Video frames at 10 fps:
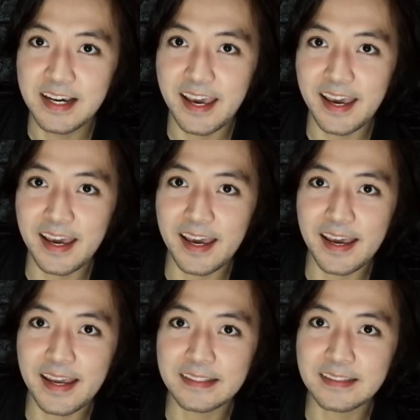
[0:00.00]

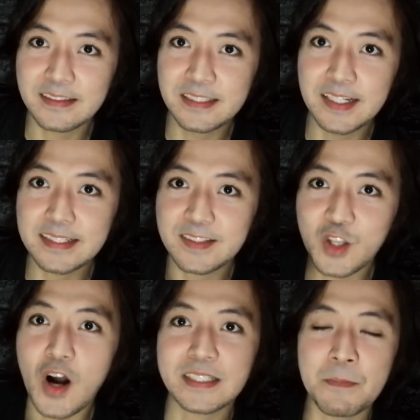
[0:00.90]
And this
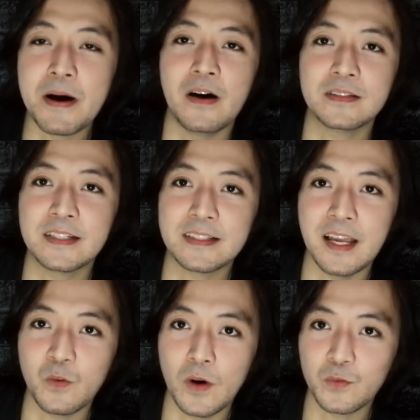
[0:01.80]
talks about, just
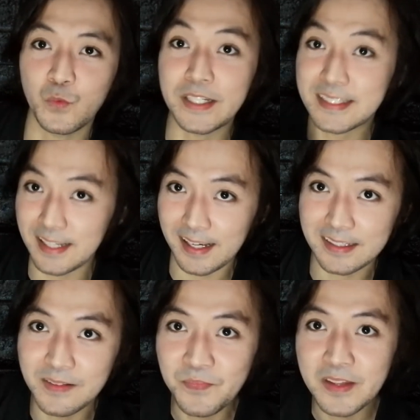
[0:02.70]
like what we
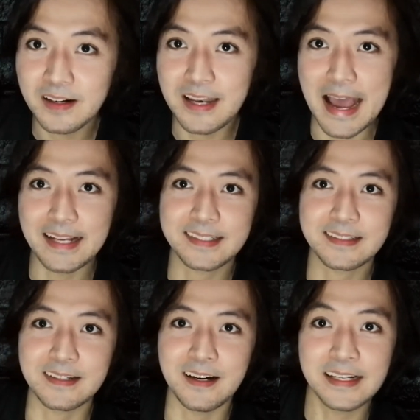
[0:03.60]
said last
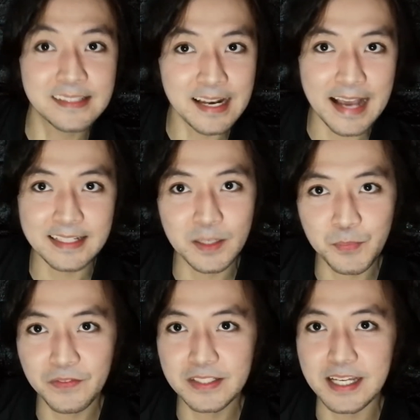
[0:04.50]
in the
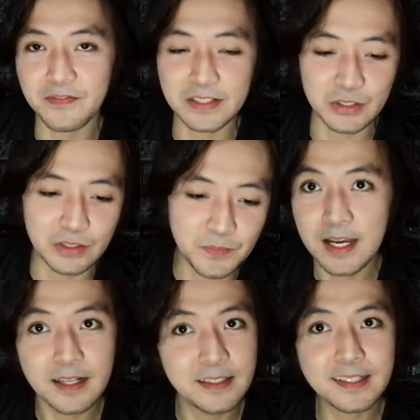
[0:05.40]
previous episode,
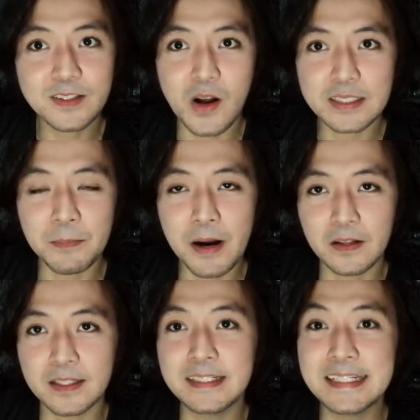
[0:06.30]
this talks
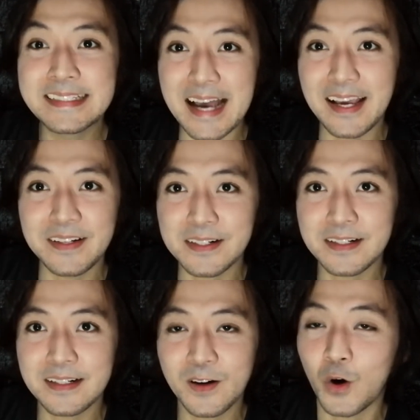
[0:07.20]
about the
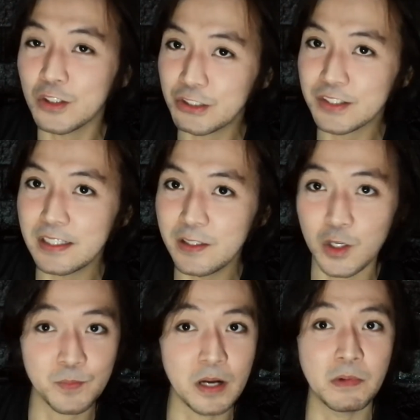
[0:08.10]
desire, consciously
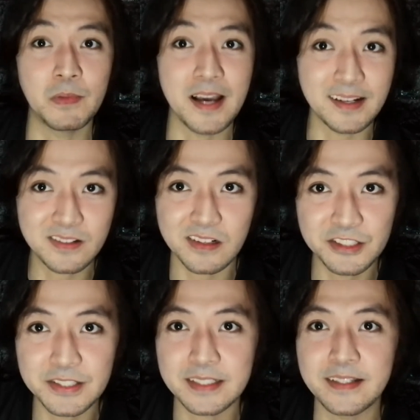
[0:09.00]
or probably
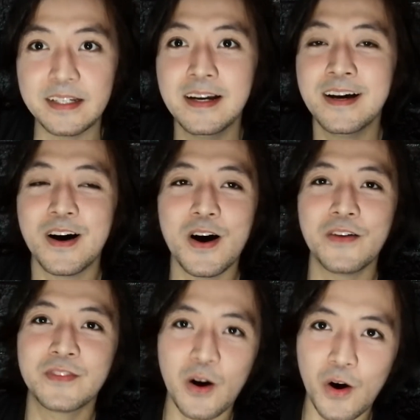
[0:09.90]
unconsciously,
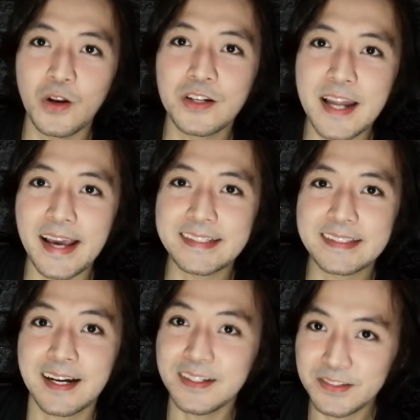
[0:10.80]
of the colonized
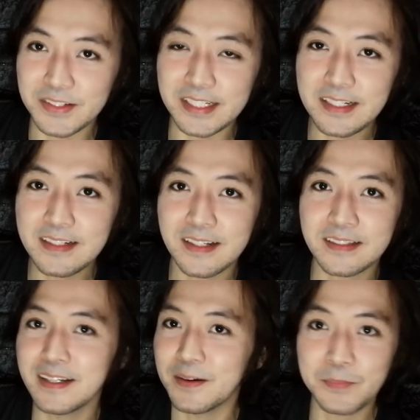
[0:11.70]
country,
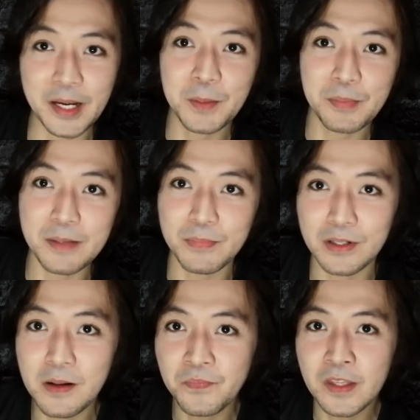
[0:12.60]
their
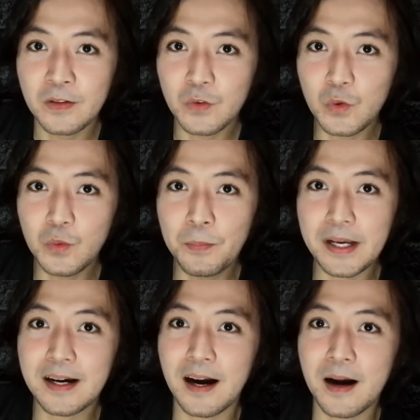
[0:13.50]
people, to
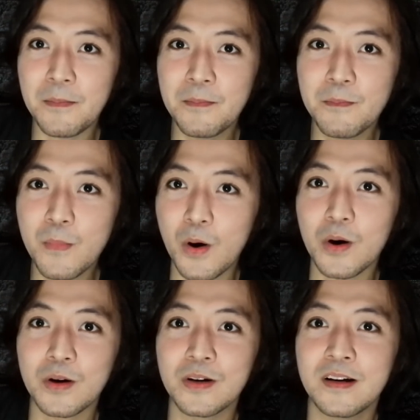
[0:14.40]
become
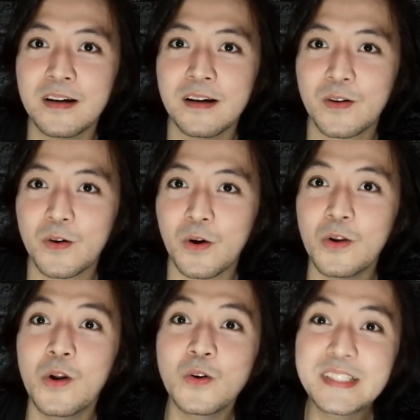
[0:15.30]
more
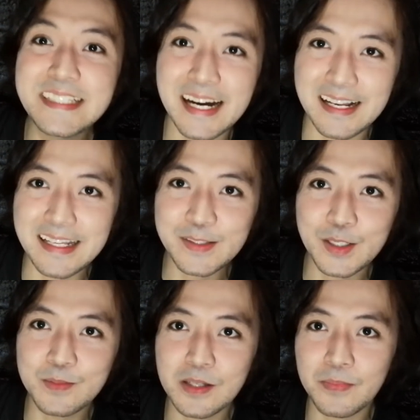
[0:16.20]
colonial in
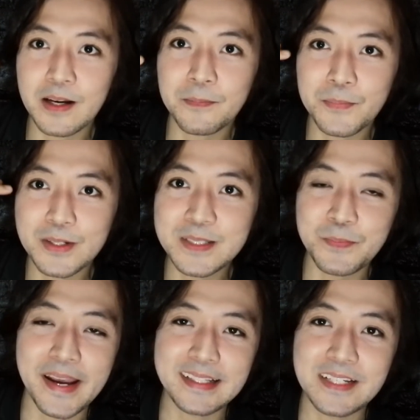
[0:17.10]
terms of their
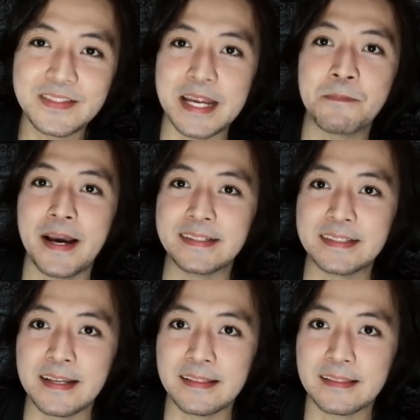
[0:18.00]
perspectives and
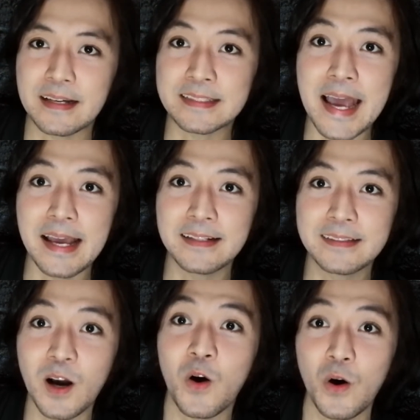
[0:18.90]
mindset than
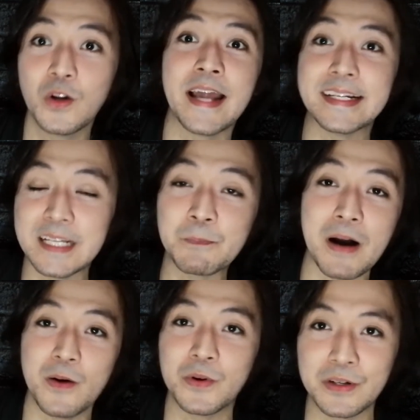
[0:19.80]
the colonizing
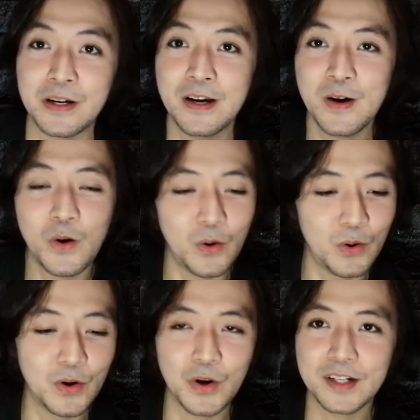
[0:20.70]
power
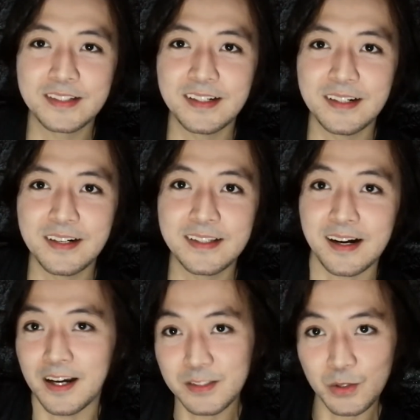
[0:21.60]
or the
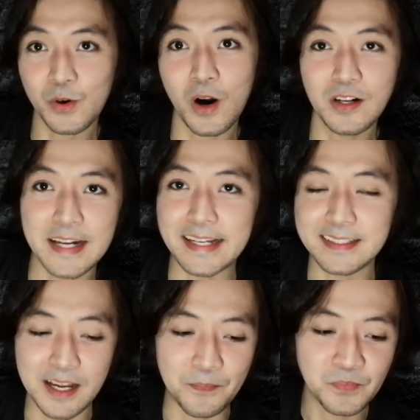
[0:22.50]
country who colonized
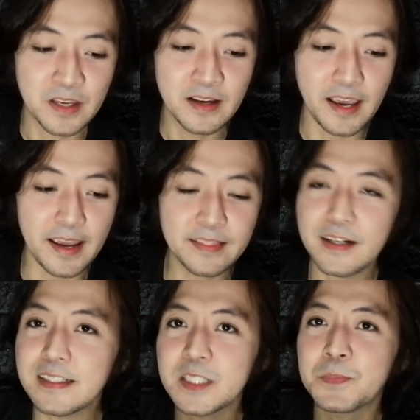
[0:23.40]
them. And
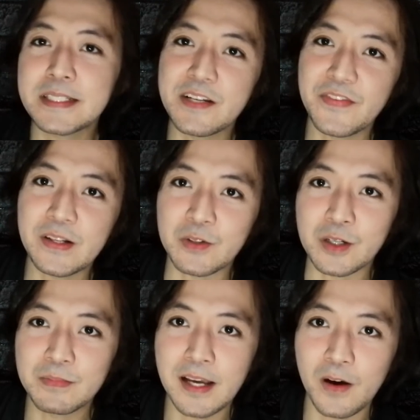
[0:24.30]
there's a specific
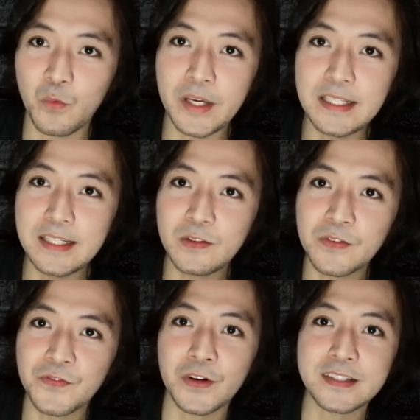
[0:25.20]
term that we need to
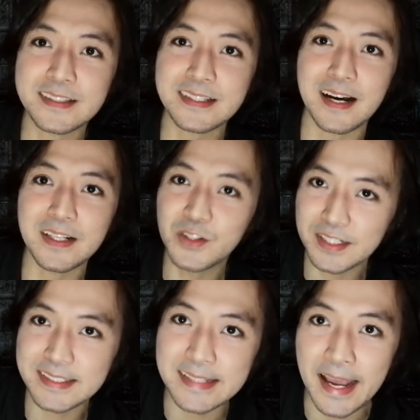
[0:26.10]
first
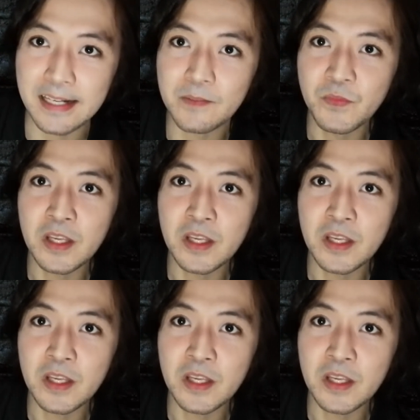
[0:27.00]
understand